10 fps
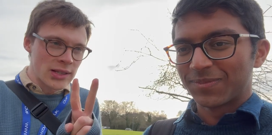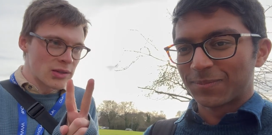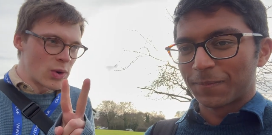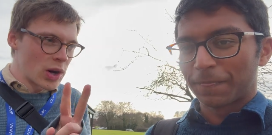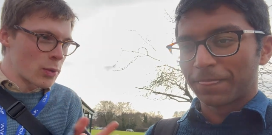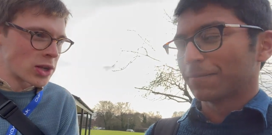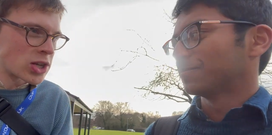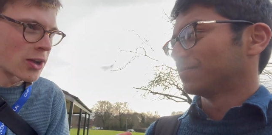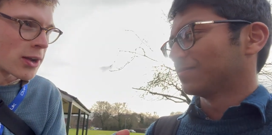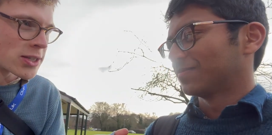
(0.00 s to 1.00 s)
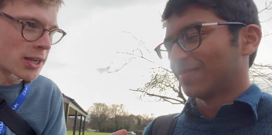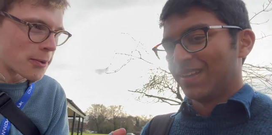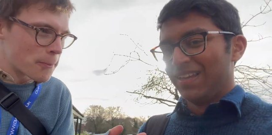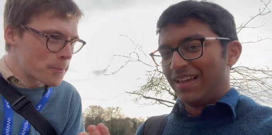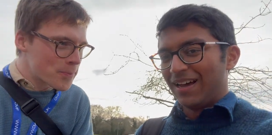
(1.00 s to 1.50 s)
Speaker 1: this morning. What did you go to?
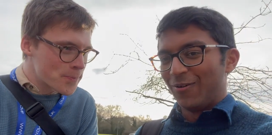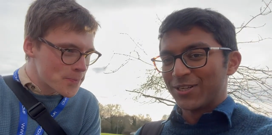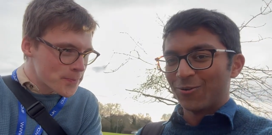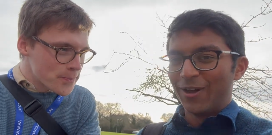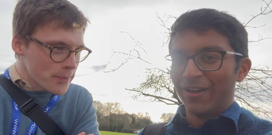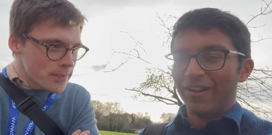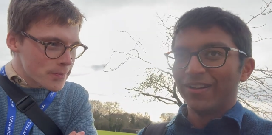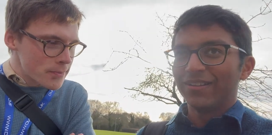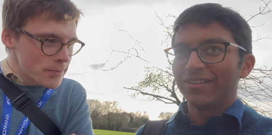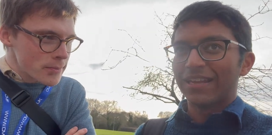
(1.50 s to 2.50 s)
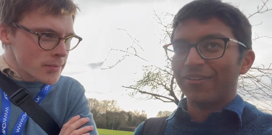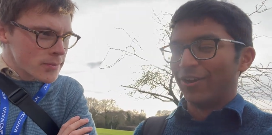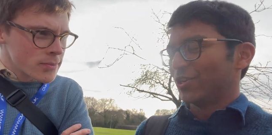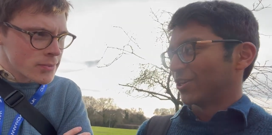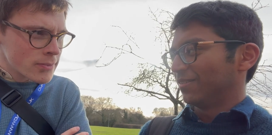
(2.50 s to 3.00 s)
One to one on
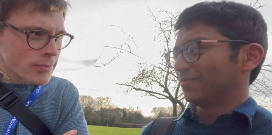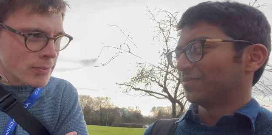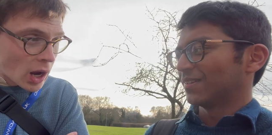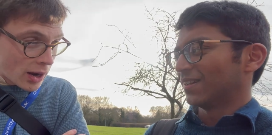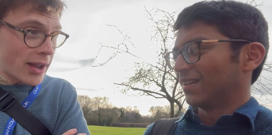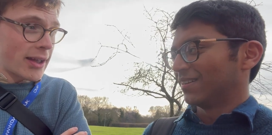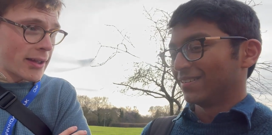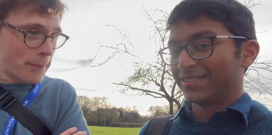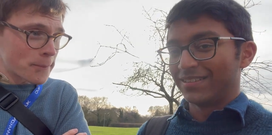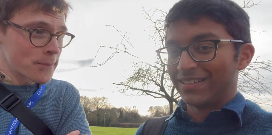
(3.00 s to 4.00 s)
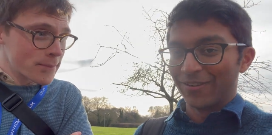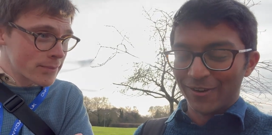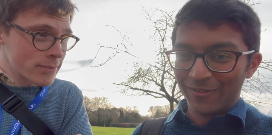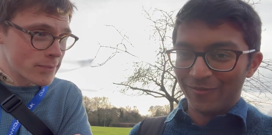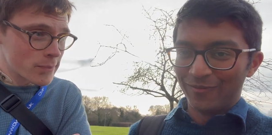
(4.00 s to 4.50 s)
evolution. Okay, yeah, yeah.
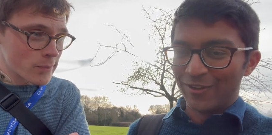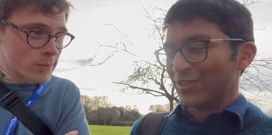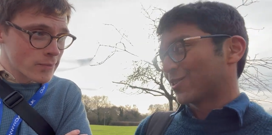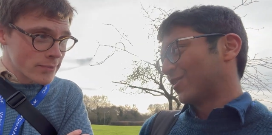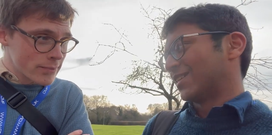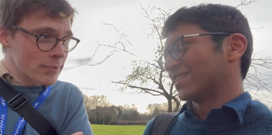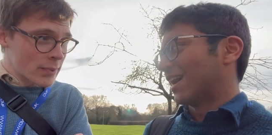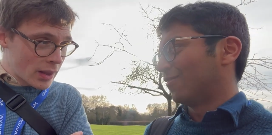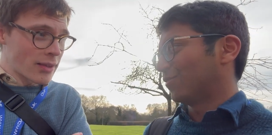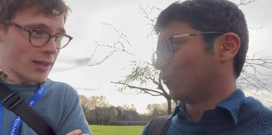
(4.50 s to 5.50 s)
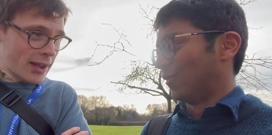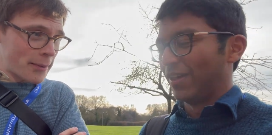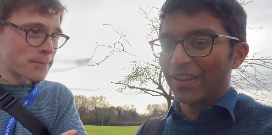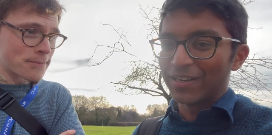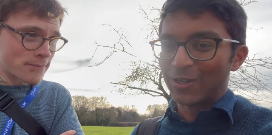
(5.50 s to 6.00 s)
Different views Christians have yeah, within
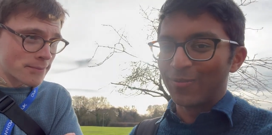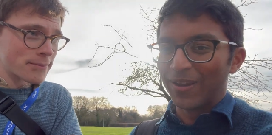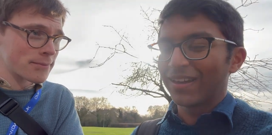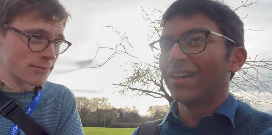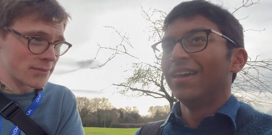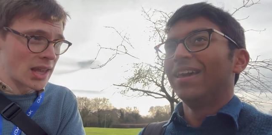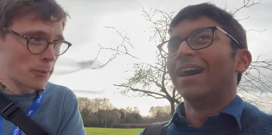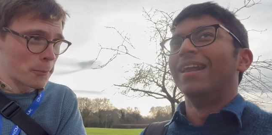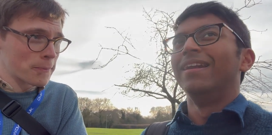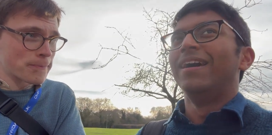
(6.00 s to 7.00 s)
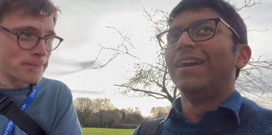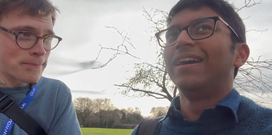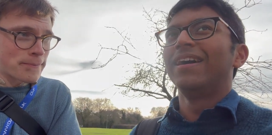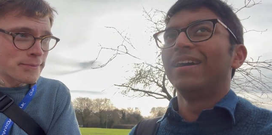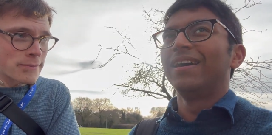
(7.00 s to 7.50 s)
that topic, and
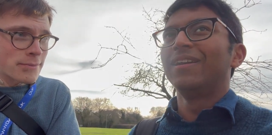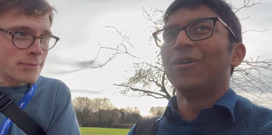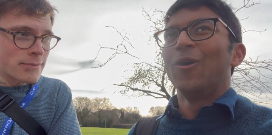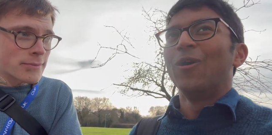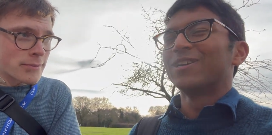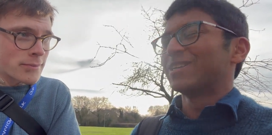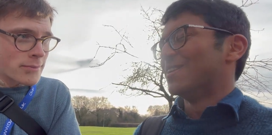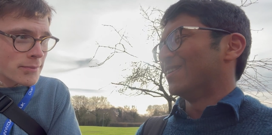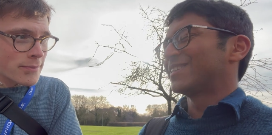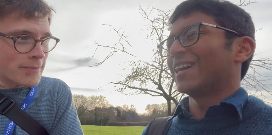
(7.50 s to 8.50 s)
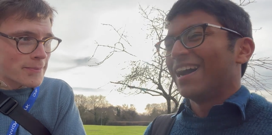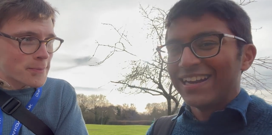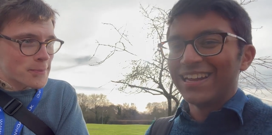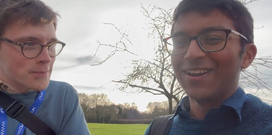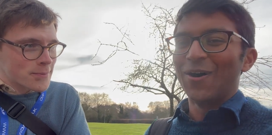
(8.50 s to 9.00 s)
then
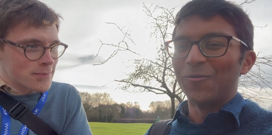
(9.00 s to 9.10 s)
shining, not